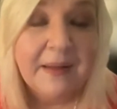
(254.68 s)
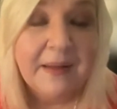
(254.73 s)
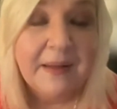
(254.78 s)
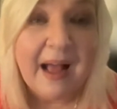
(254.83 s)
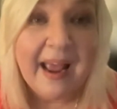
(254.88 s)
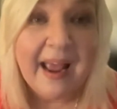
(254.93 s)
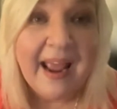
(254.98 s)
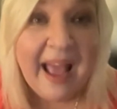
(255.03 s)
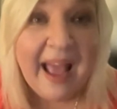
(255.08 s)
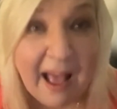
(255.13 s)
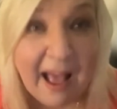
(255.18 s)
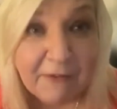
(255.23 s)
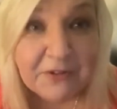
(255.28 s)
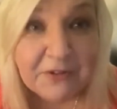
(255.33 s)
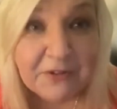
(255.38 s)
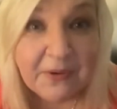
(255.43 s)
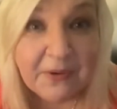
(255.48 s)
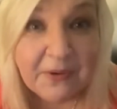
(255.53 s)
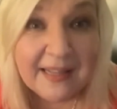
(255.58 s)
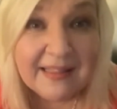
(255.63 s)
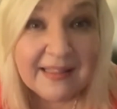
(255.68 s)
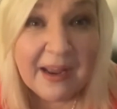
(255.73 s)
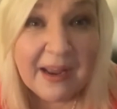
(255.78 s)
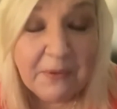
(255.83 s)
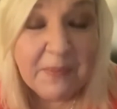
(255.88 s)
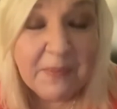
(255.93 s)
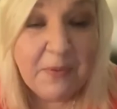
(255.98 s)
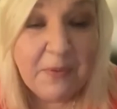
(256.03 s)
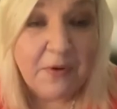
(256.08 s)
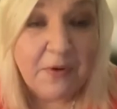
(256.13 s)
I have to write
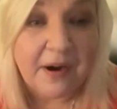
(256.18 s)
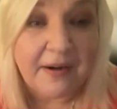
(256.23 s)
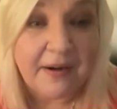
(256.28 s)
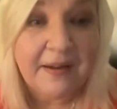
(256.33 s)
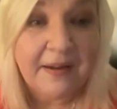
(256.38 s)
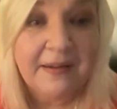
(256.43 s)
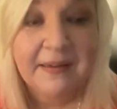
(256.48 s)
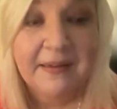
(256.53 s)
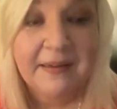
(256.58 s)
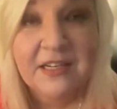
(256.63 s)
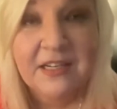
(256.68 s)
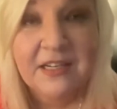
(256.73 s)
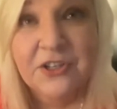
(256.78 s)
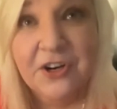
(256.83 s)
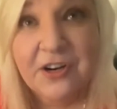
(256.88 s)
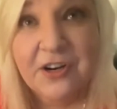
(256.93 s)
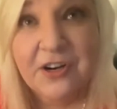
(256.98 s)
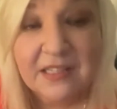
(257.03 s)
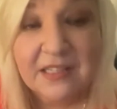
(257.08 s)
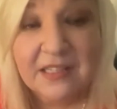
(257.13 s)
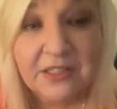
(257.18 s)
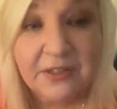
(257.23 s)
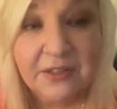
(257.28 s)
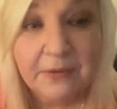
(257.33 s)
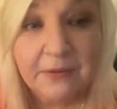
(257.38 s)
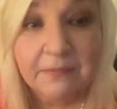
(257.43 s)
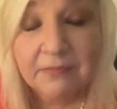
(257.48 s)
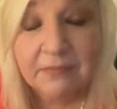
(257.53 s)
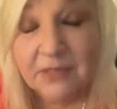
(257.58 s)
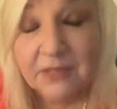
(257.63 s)
that report can turn into,